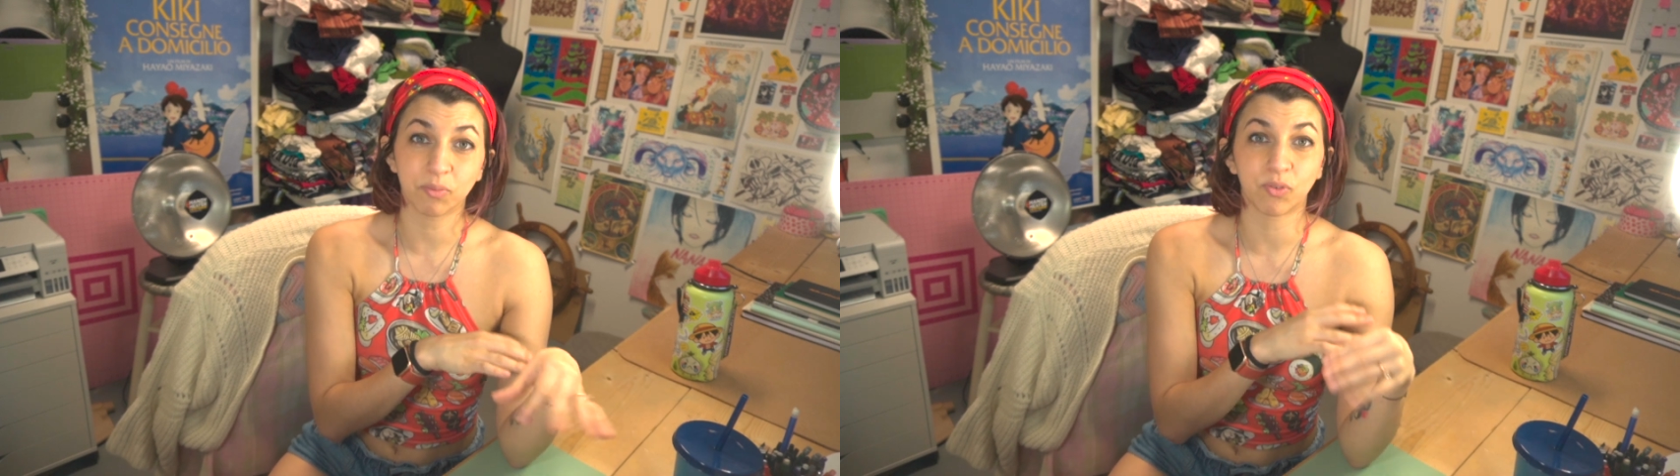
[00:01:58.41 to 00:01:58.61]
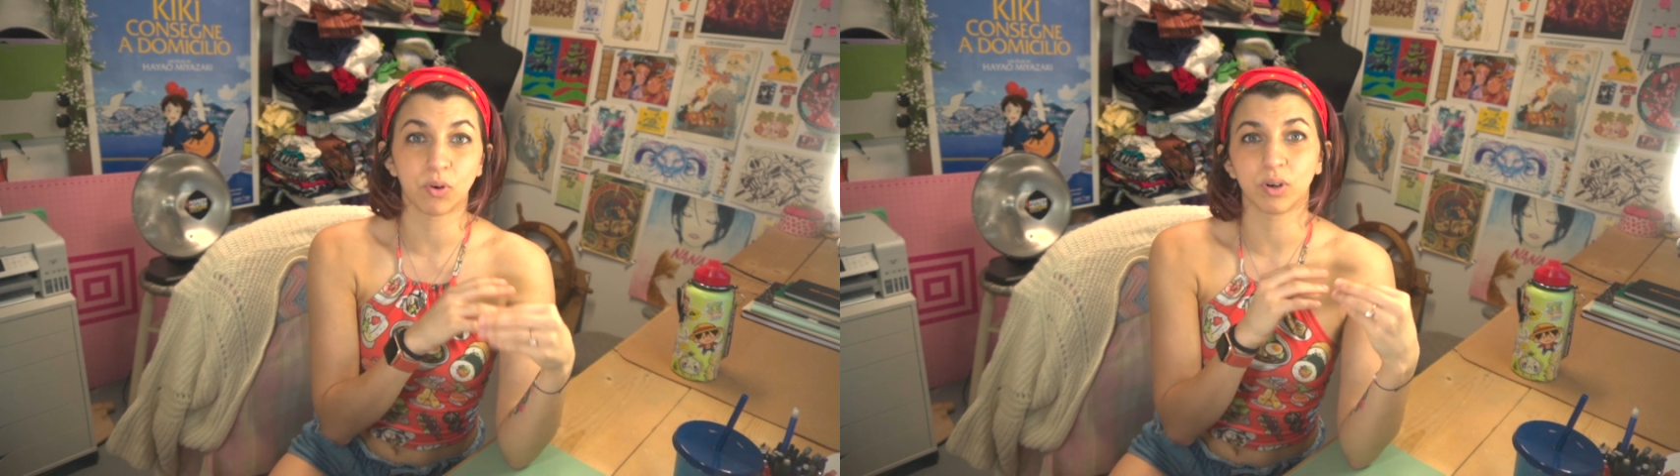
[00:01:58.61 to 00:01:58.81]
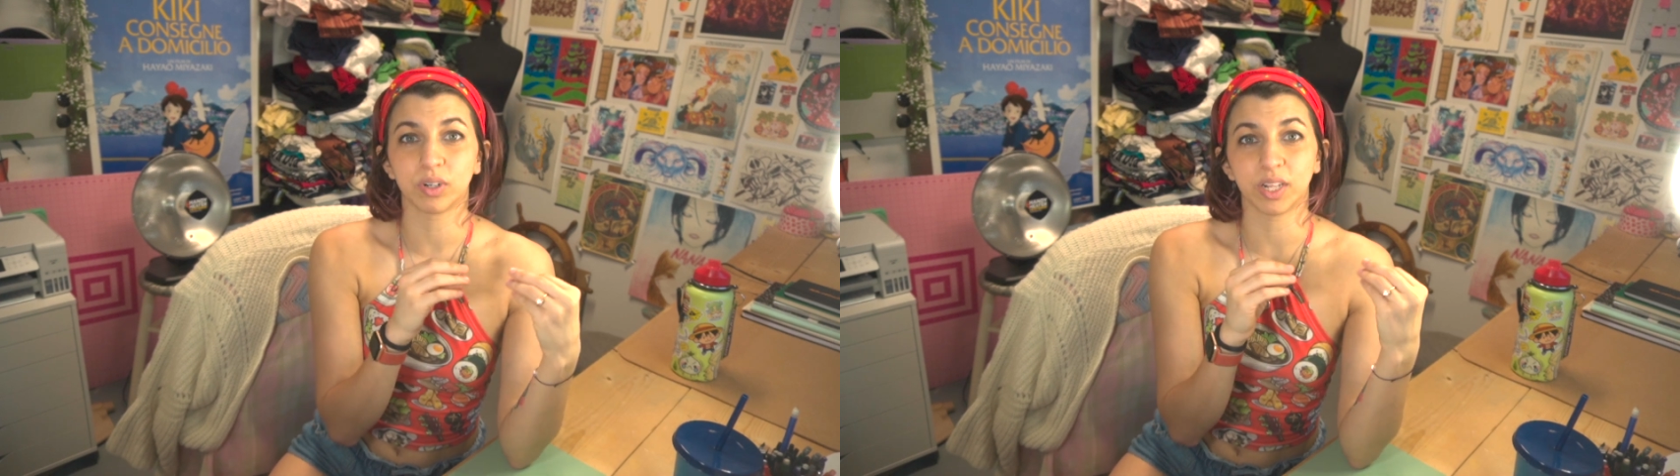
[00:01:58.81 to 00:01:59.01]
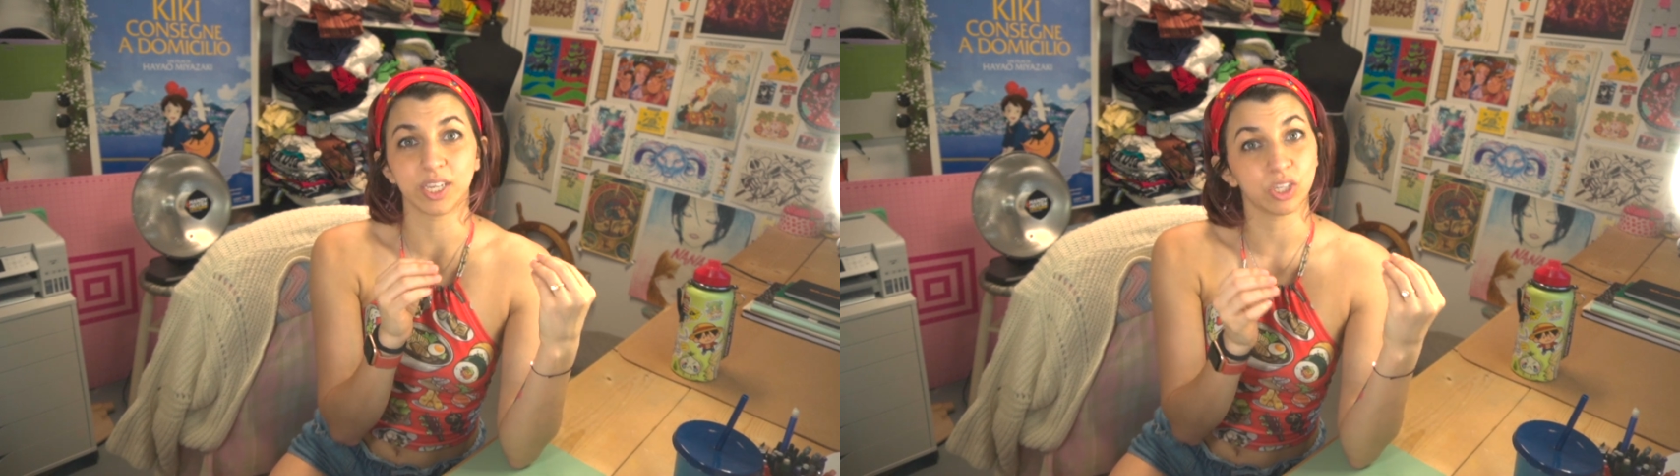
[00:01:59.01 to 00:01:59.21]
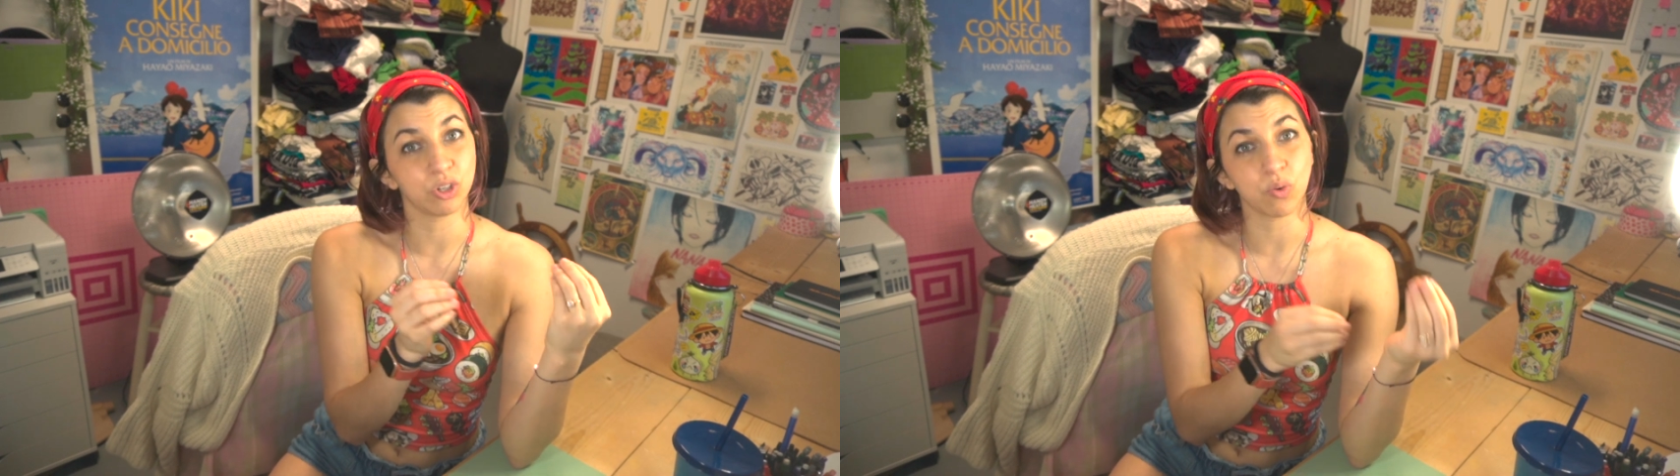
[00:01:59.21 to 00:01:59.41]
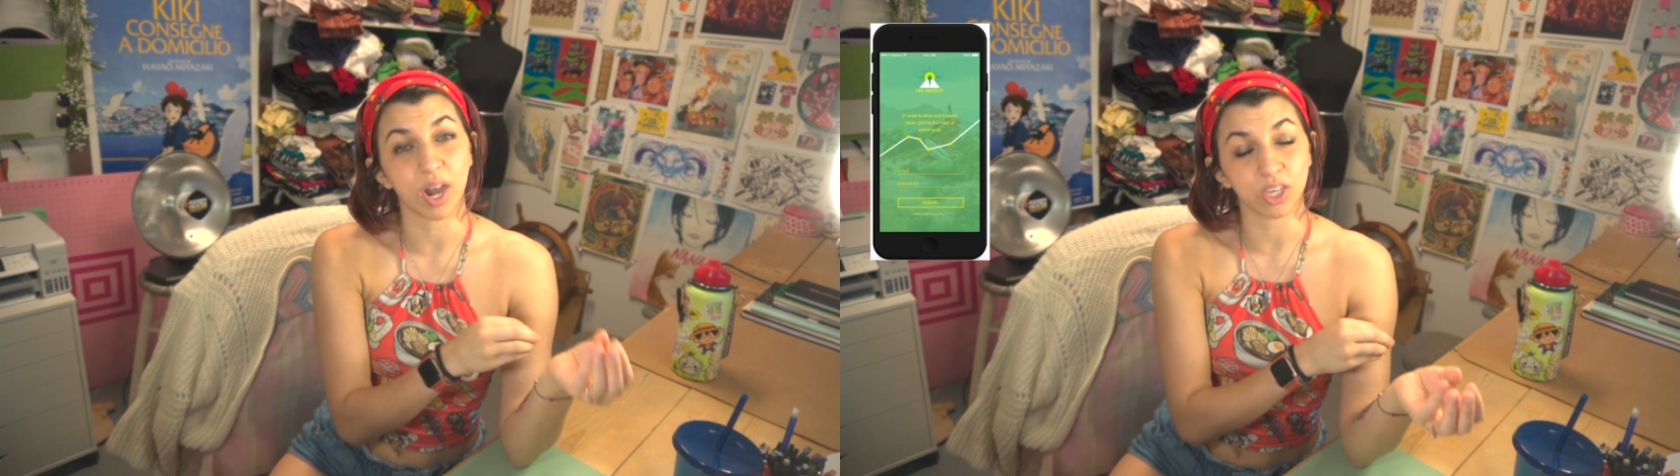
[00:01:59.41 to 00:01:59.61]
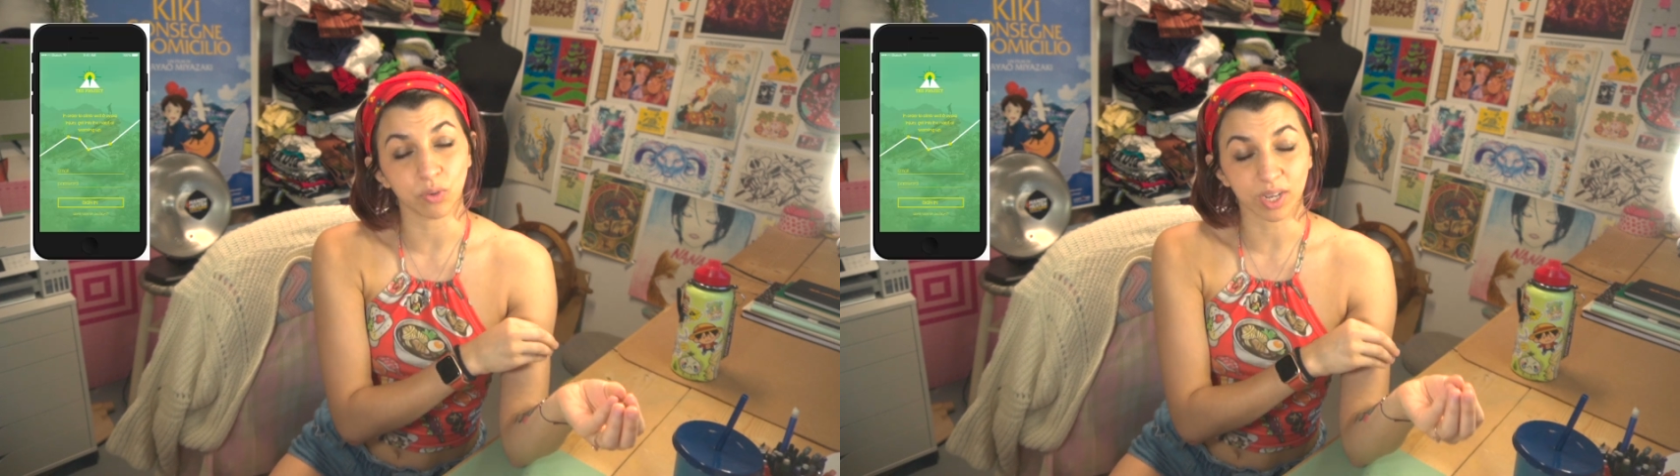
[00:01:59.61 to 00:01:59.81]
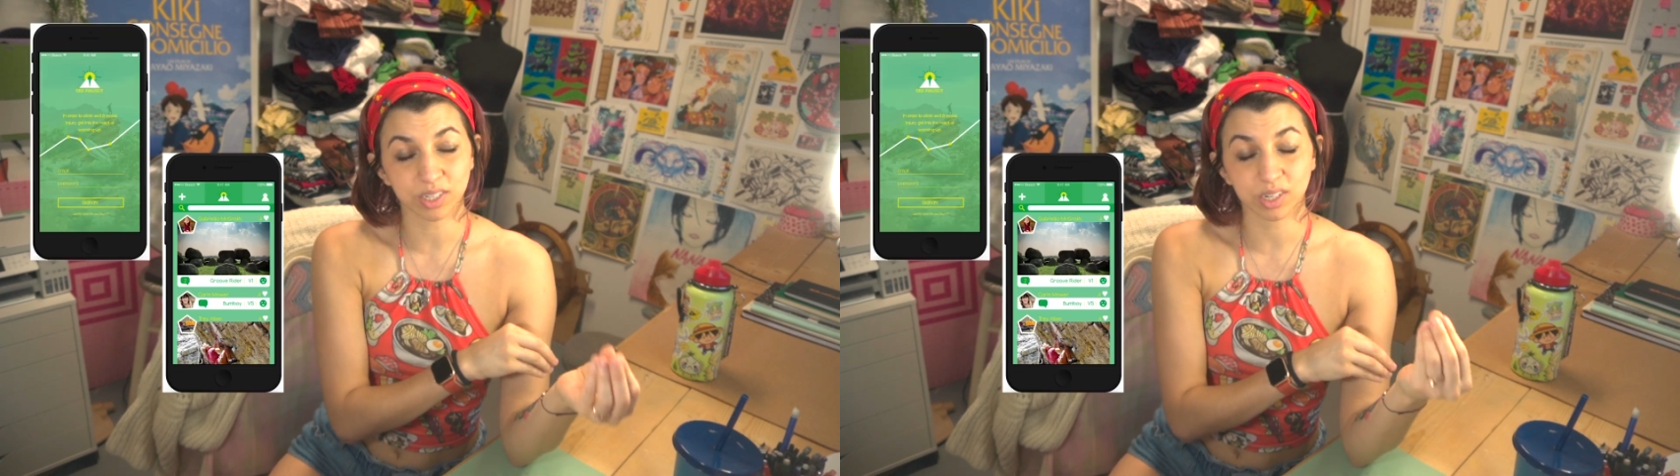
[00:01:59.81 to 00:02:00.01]
for like UI
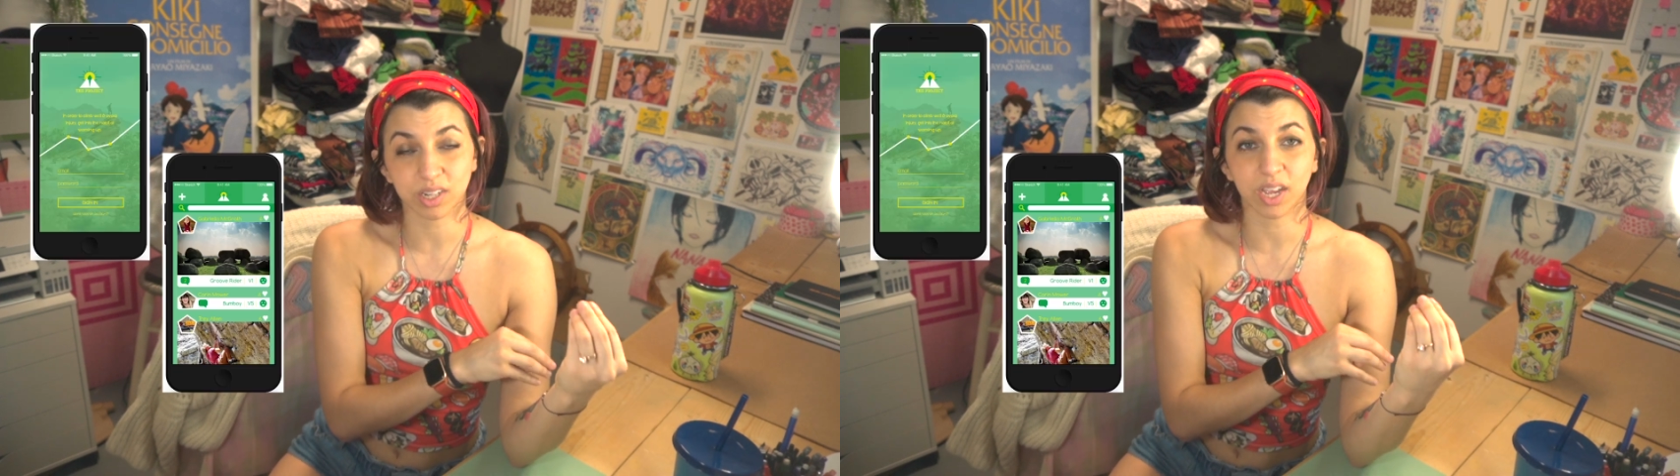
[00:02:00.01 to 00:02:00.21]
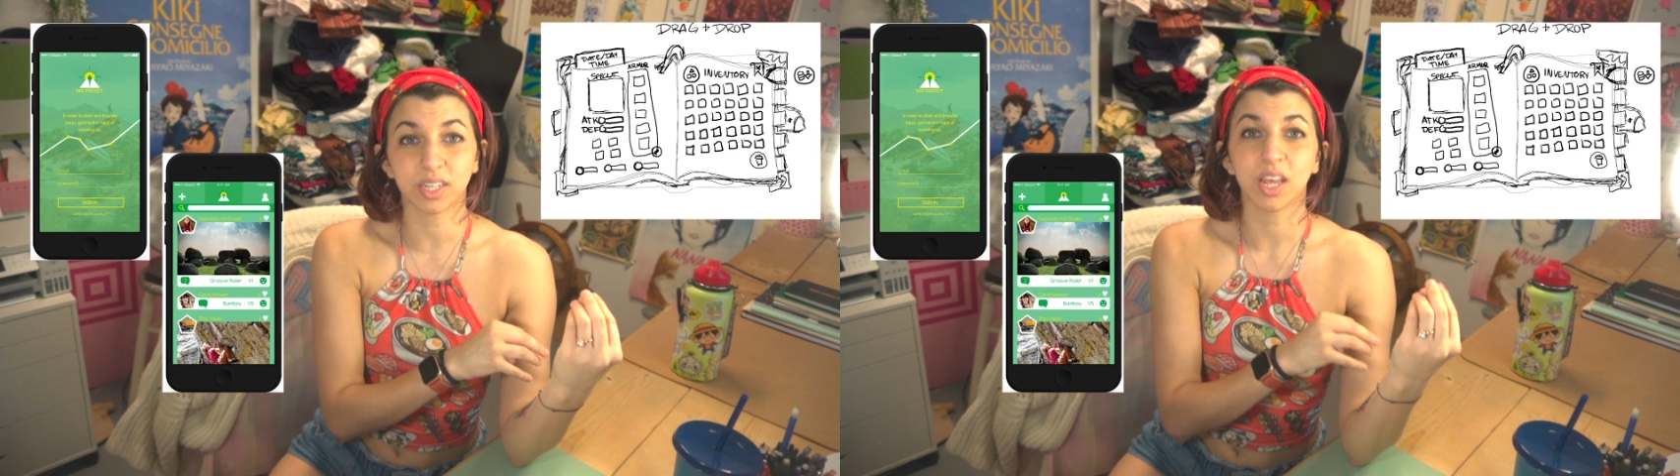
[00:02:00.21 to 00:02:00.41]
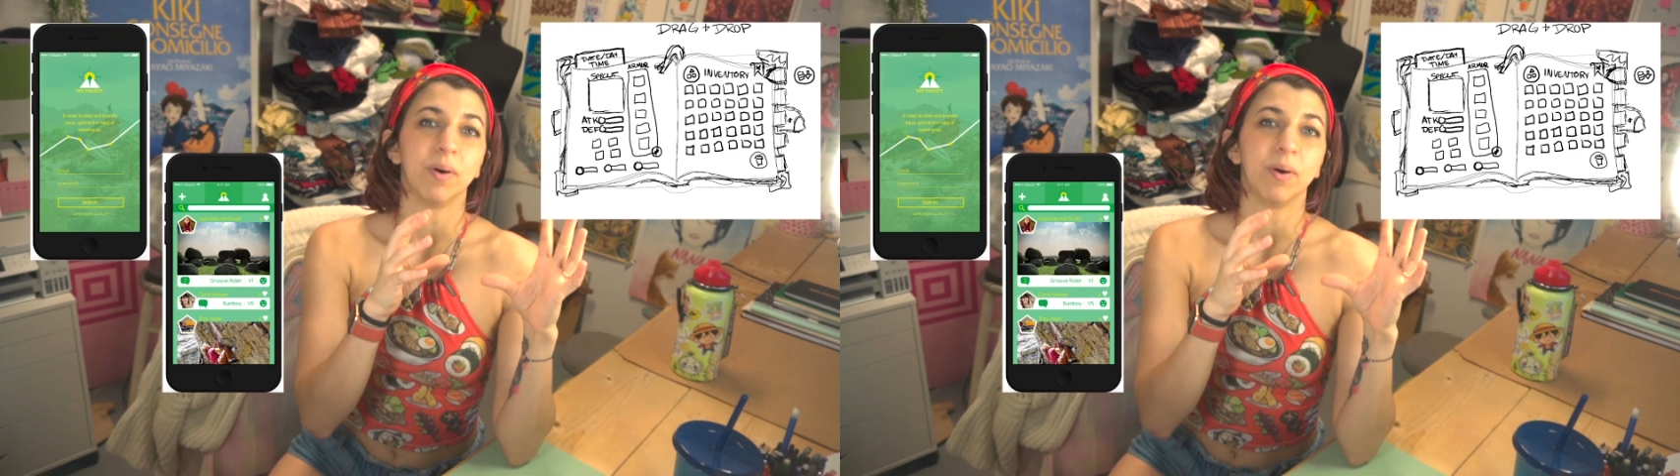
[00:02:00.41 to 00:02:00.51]
UX design,